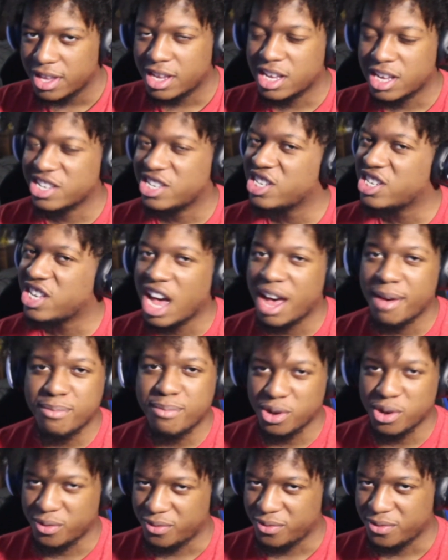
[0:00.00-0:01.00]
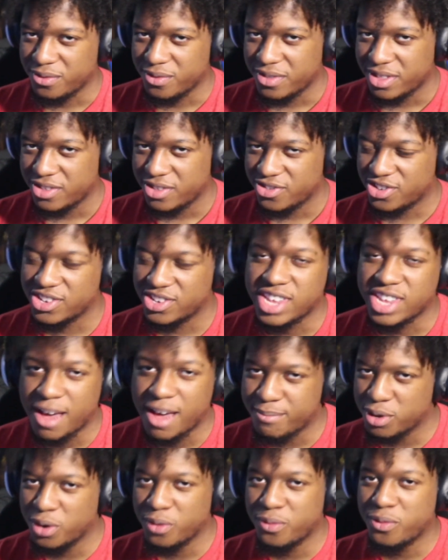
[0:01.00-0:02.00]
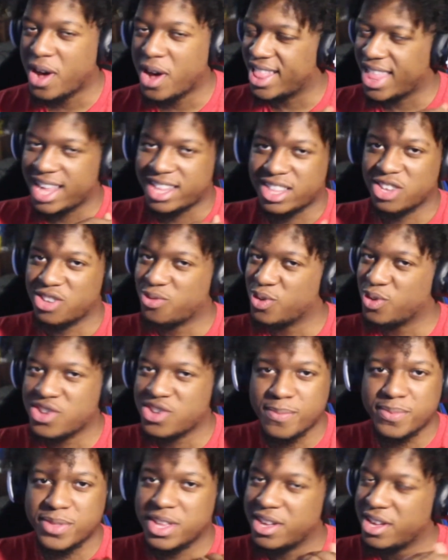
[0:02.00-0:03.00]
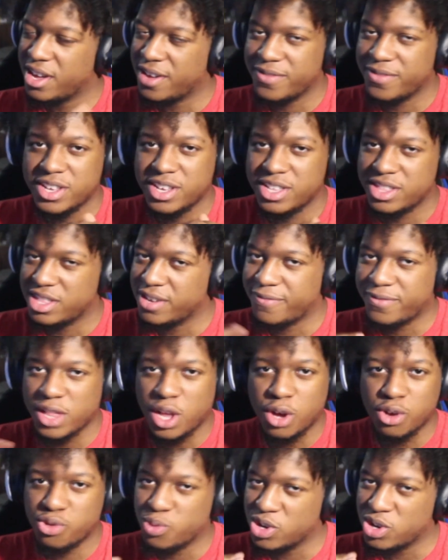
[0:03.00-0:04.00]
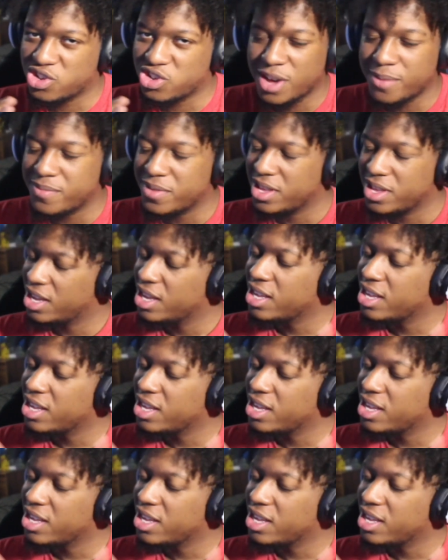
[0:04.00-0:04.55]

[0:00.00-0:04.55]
Cause she sound beautiful. She sound beautiful. I like the switch up the flow switch up.